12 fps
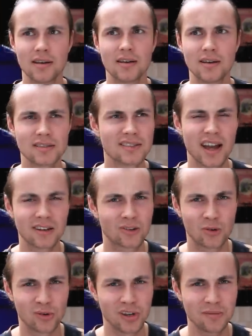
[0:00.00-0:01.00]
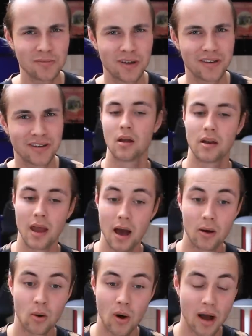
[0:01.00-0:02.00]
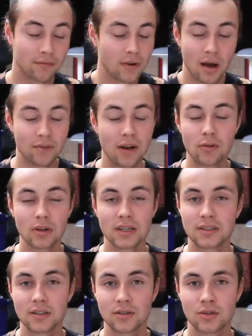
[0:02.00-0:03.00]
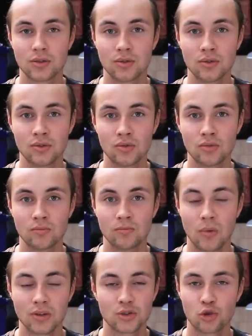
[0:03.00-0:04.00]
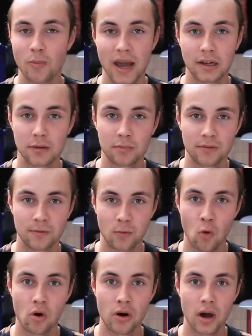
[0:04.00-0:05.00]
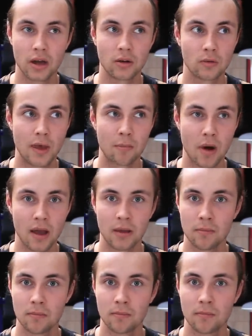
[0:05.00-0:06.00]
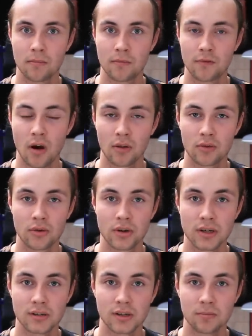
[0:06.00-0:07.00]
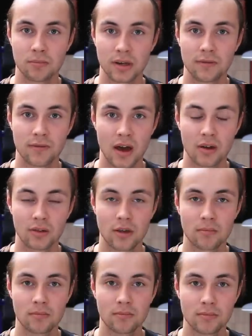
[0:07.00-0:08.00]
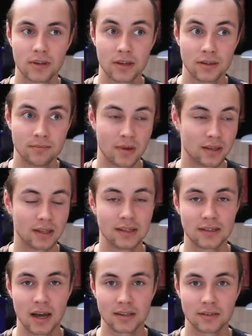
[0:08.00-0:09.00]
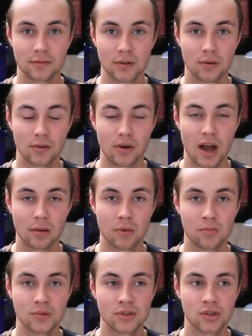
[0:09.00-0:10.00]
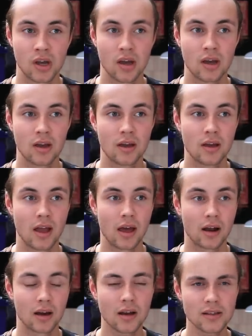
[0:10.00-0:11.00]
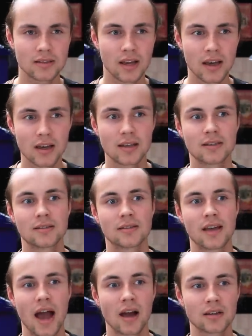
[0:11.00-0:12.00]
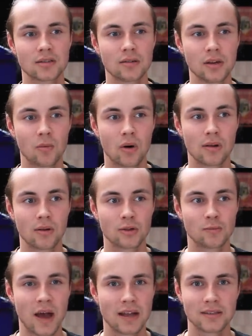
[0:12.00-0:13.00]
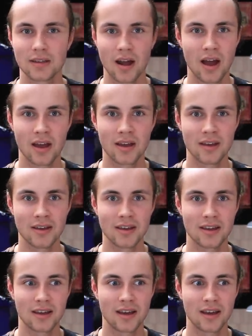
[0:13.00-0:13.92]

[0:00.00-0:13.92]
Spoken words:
isn't that Cream? Now, I've never listened to Monster Magnet before. I know that my father is a big fan of them. He at least has a few of their albums. And I gotta say, it's actually one of those bands that I